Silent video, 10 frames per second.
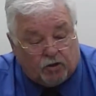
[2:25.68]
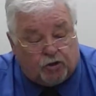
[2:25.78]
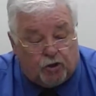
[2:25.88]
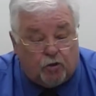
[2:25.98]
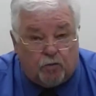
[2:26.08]

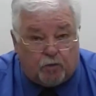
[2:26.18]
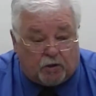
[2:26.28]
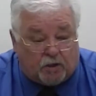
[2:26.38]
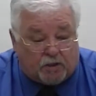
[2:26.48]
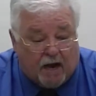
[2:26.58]
Do
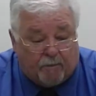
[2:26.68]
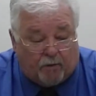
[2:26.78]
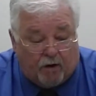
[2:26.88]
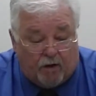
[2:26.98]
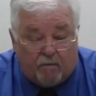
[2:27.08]
put the top
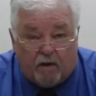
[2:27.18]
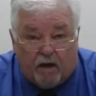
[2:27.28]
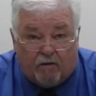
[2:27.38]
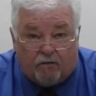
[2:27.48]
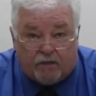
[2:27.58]
on them
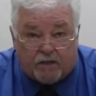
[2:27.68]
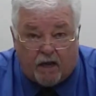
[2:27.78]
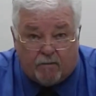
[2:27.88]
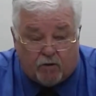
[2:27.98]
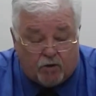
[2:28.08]
every
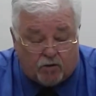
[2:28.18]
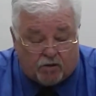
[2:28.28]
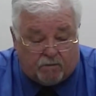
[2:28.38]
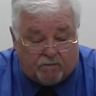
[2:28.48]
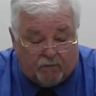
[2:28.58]
time you
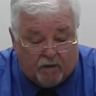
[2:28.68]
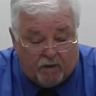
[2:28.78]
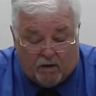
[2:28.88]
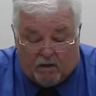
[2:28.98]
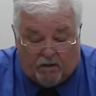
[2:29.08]
use
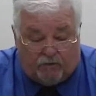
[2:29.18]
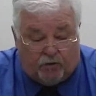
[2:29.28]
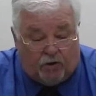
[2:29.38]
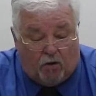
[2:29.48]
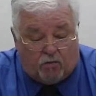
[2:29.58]
them. If you
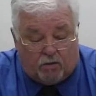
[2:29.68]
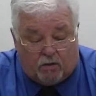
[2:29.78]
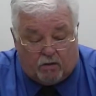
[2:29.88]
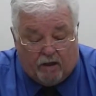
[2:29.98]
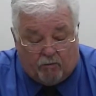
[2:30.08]
don't,
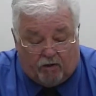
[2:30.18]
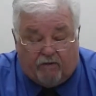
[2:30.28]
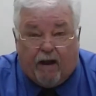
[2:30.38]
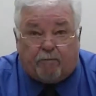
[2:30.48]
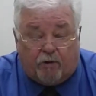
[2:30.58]
they will
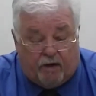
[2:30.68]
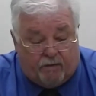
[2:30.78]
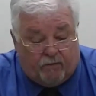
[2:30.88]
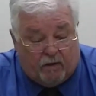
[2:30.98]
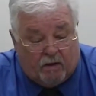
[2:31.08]
evaporate.
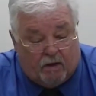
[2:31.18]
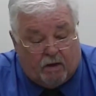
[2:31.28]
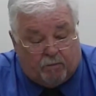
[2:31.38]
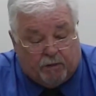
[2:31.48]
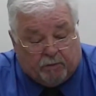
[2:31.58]

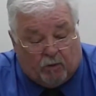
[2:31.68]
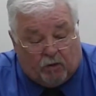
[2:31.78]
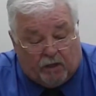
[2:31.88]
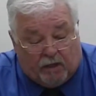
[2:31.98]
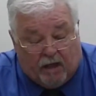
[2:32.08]
People
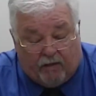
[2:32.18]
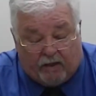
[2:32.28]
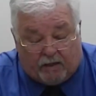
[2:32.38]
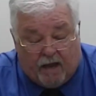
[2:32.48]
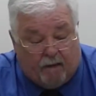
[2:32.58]
only allow
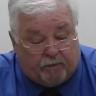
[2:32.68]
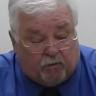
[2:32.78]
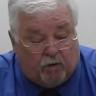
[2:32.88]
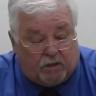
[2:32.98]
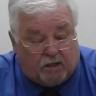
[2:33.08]
that to
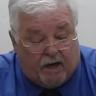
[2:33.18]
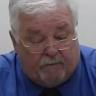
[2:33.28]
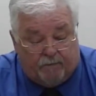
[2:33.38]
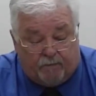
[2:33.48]
happen one time.